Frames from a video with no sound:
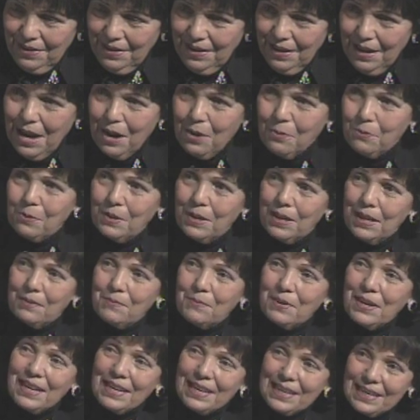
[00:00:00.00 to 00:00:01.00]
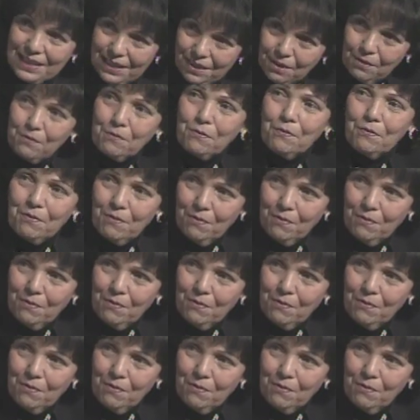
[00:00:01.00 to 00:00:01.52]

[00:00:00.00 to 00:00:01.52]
how we will give